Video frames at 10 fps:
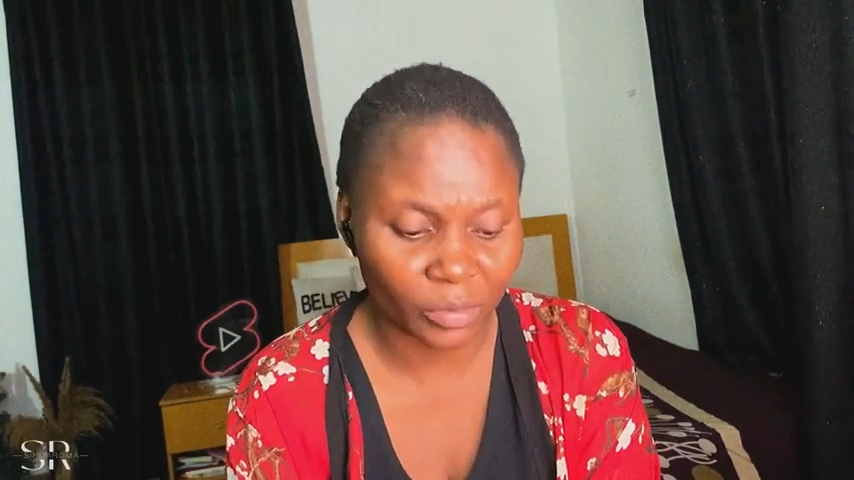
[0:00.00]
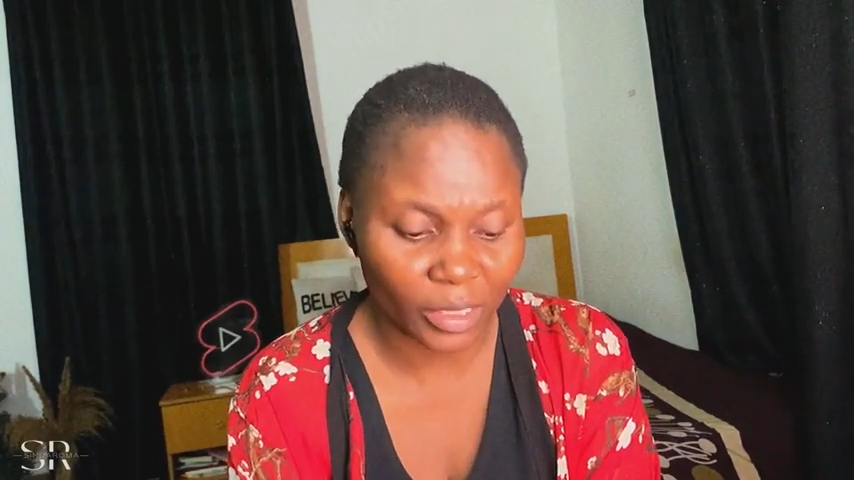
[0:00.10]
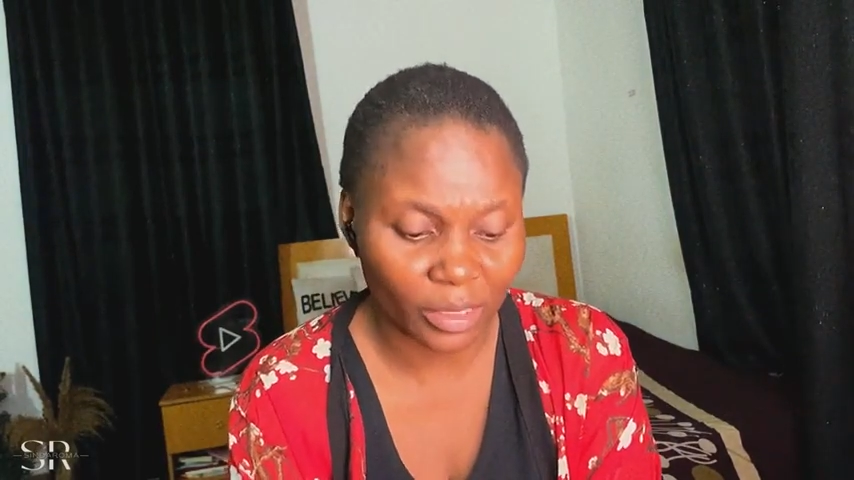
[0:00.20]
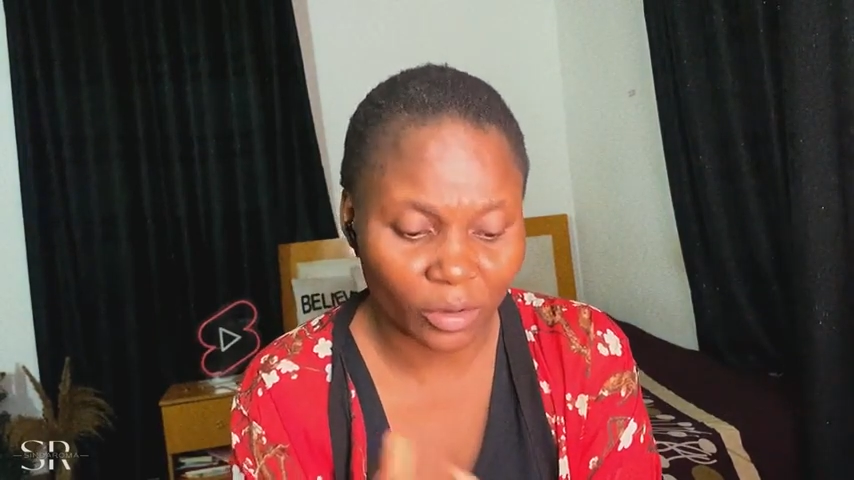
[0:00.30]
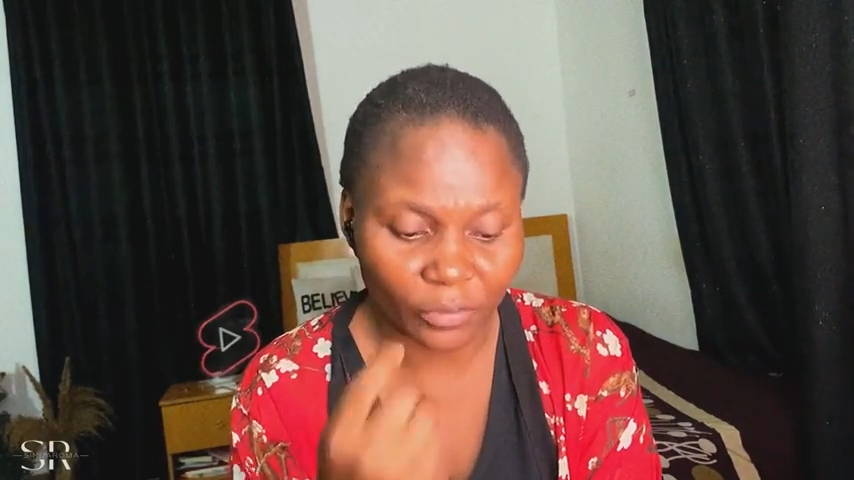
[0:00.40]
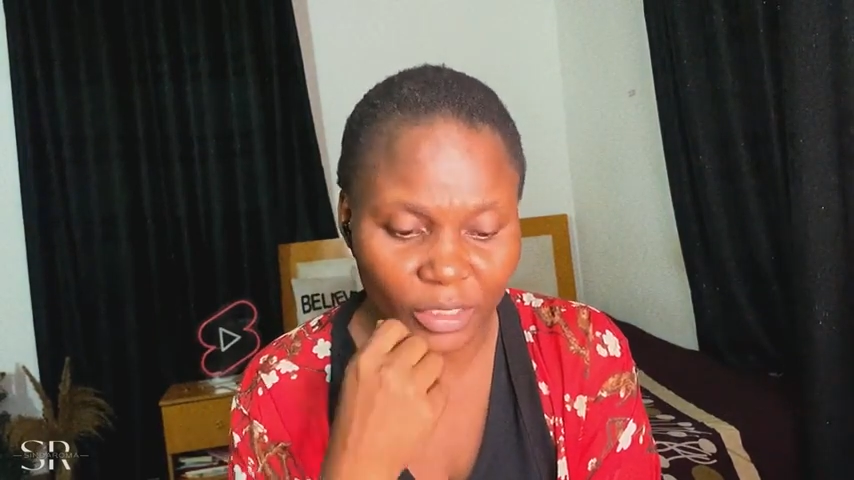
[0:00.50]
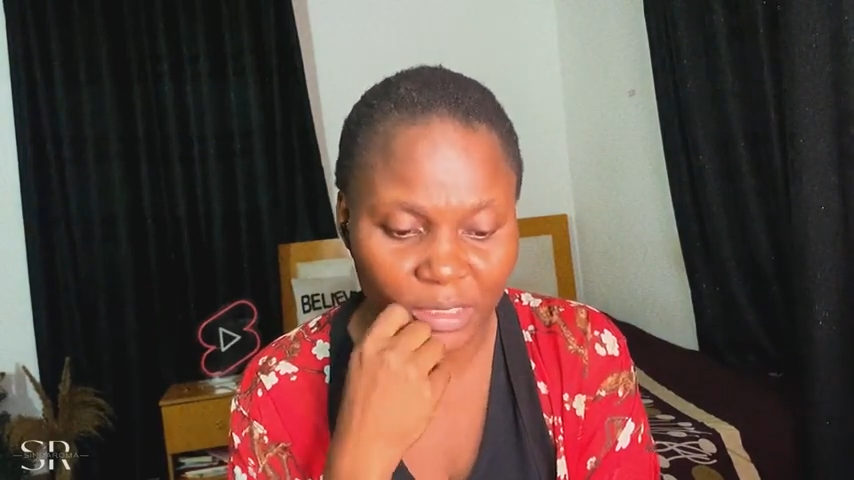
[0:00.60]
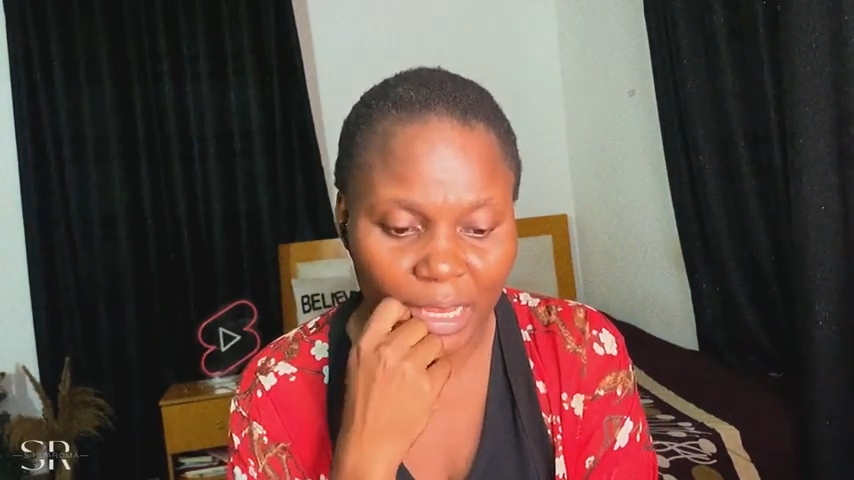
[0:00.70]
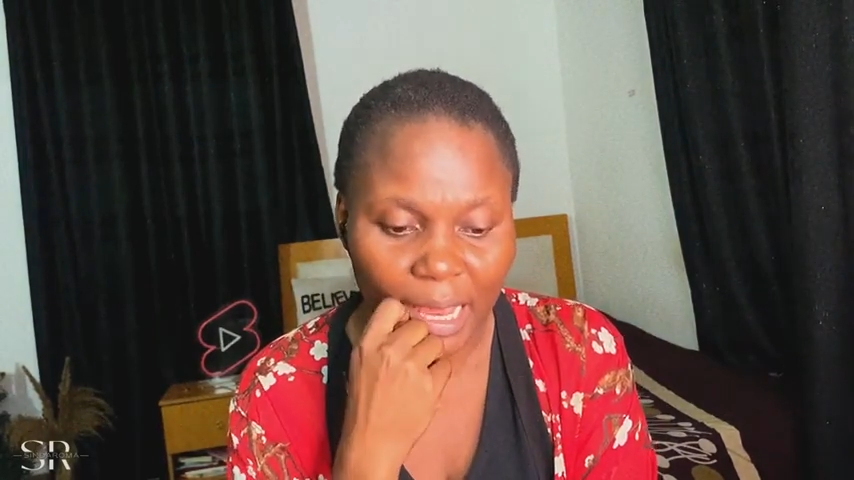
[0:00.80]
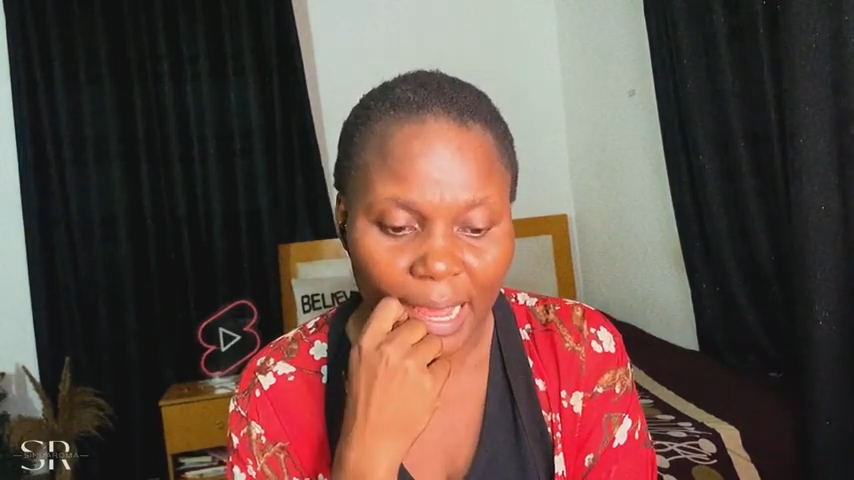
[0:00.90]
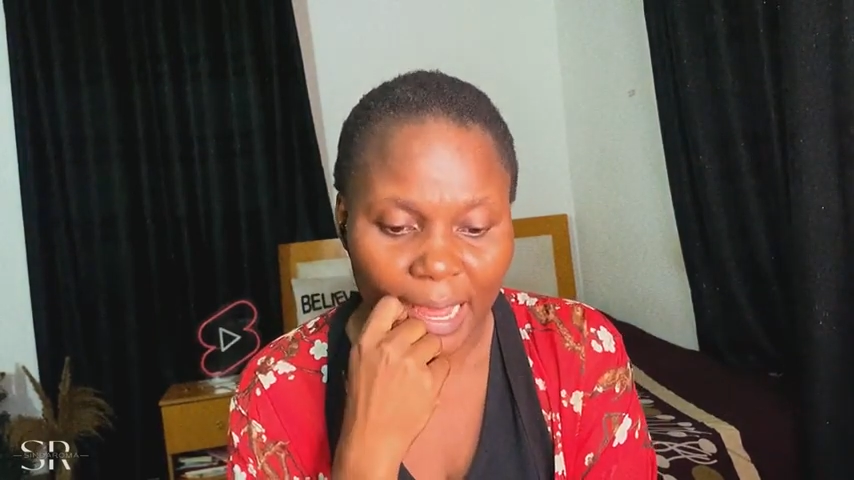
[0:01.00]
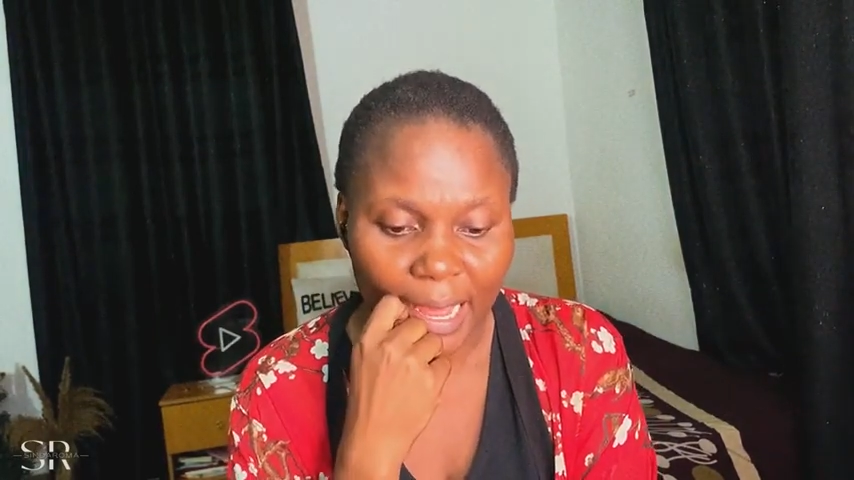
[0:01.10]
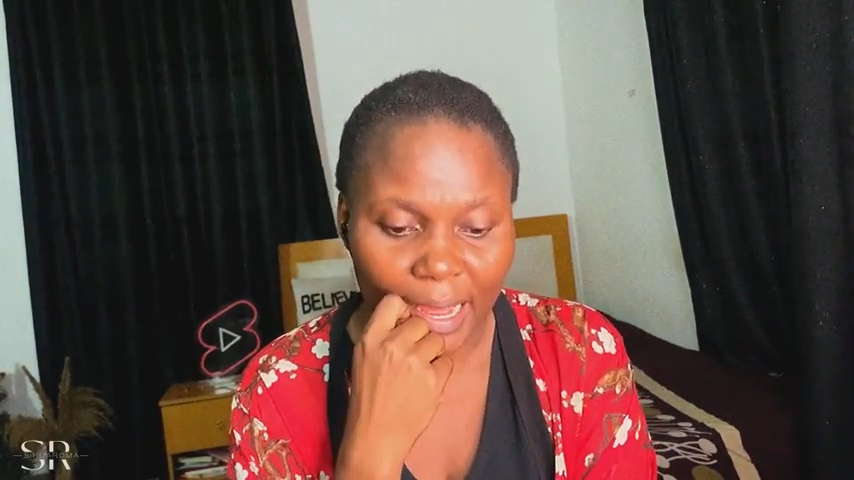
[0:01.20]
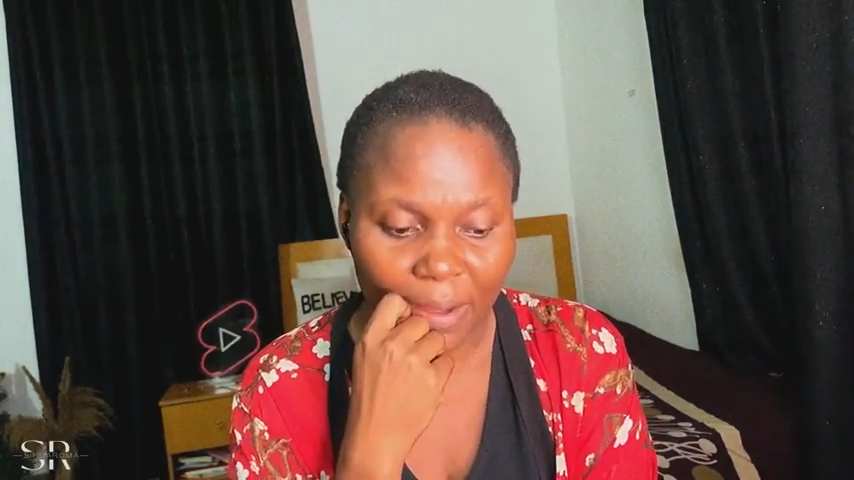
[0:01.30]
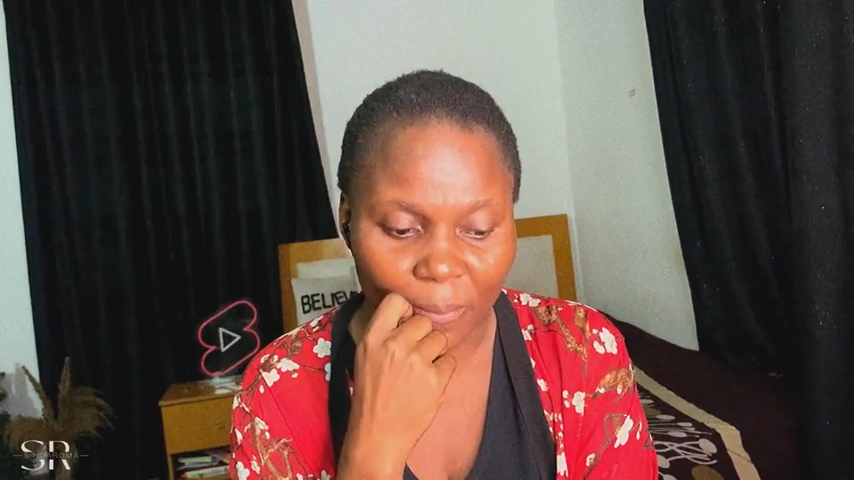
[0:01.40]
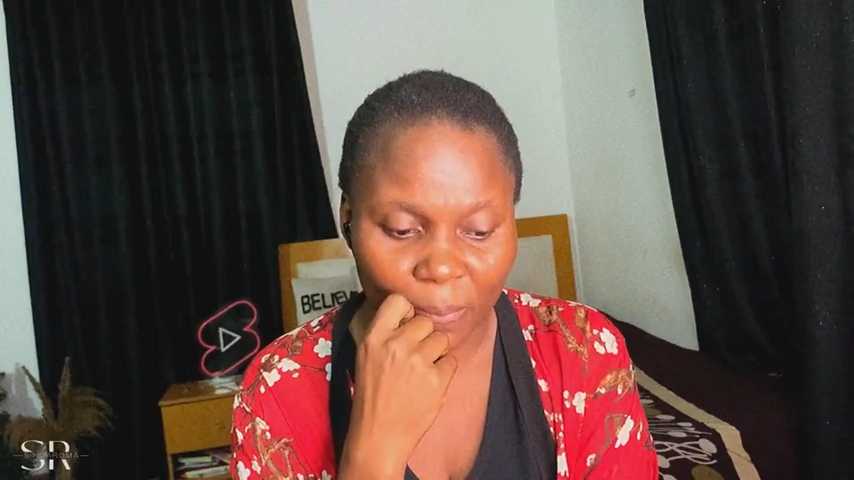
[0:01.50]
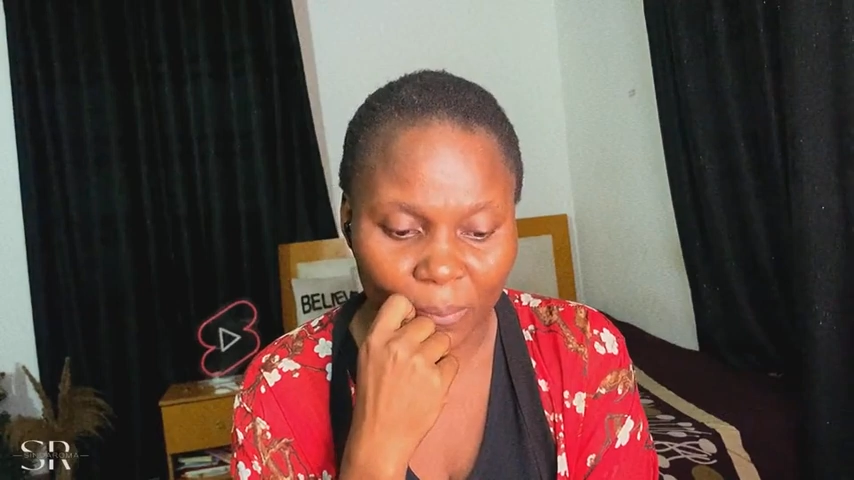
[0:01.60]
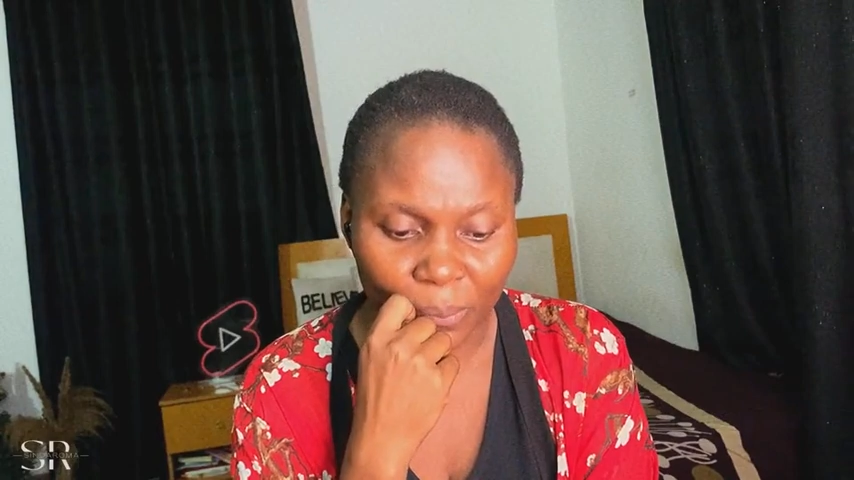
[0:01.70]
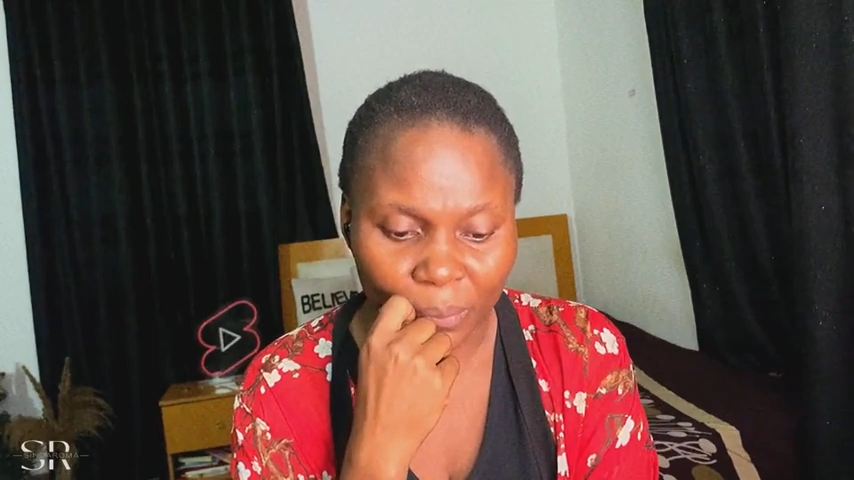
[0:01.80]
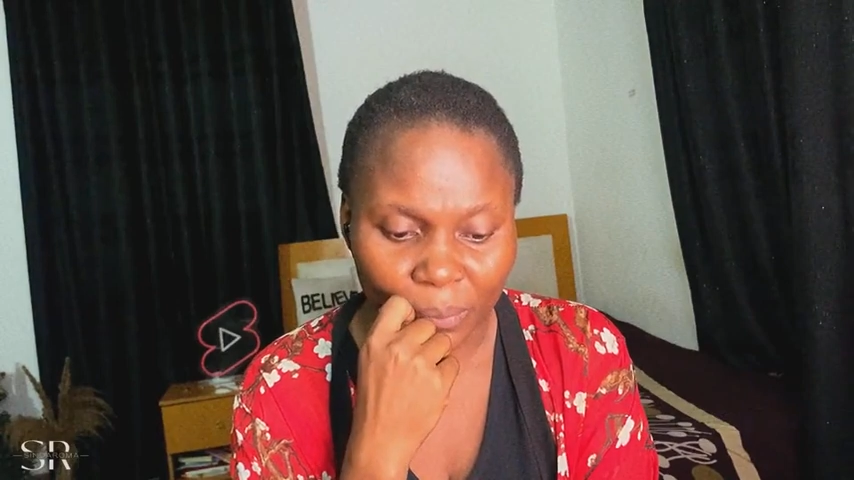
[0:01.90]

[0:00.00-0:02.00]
but i love it um